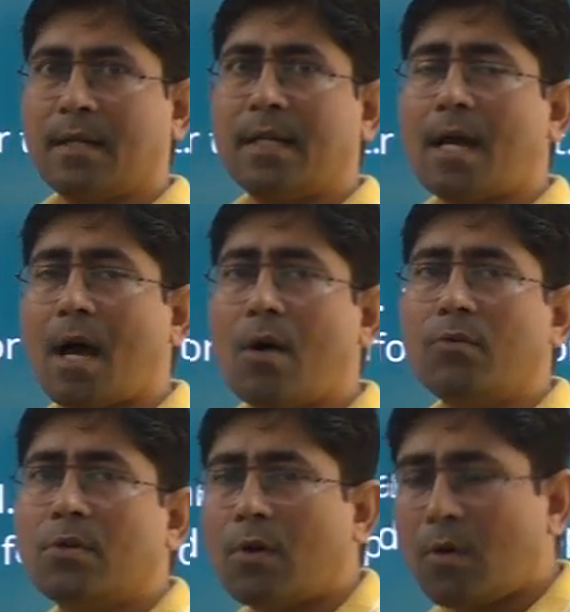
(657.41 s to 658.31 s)
Let
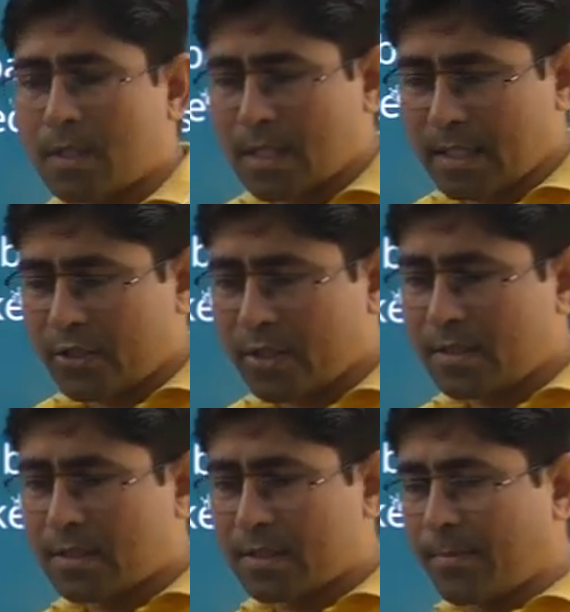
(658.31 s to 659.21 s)
out on
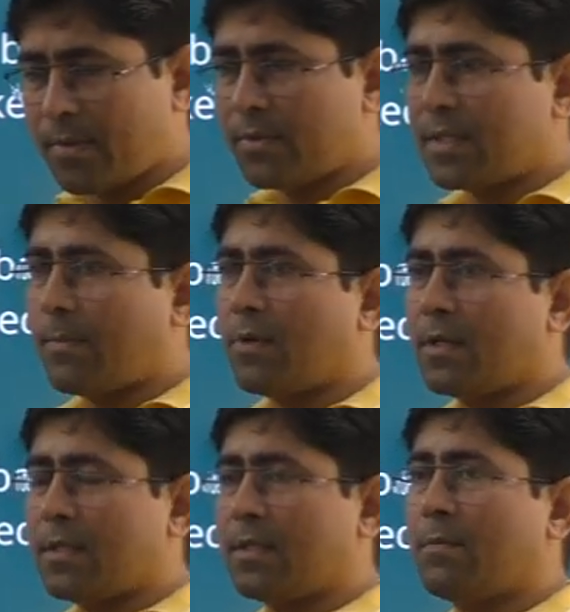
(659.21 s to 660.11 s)
condition. Suppose
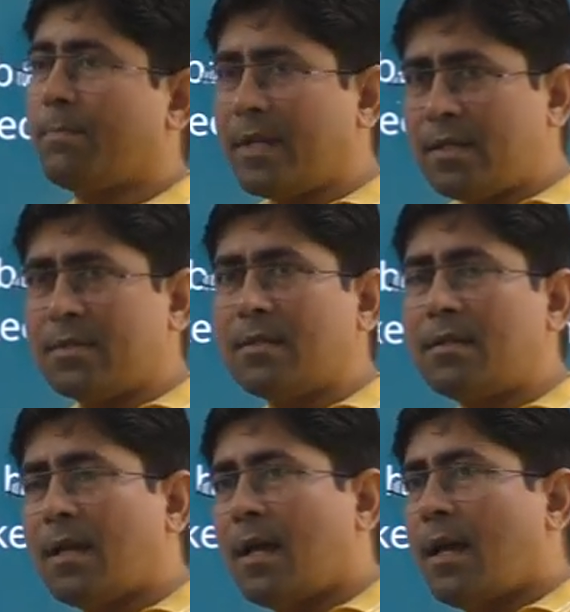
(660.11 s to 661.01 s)
someone is in
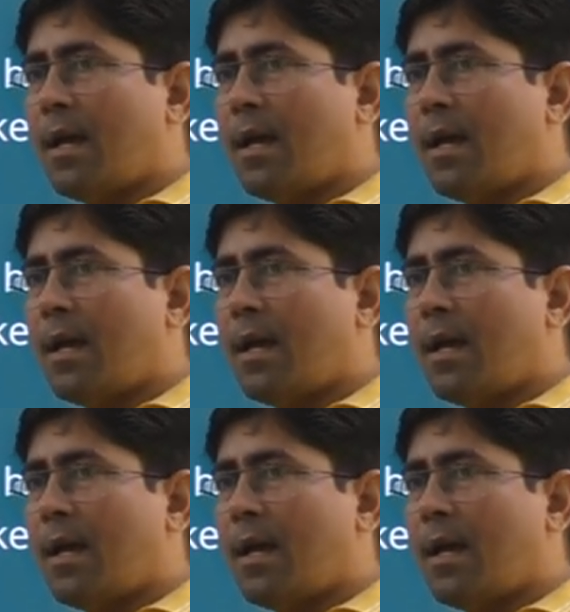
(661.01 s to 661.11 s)
prison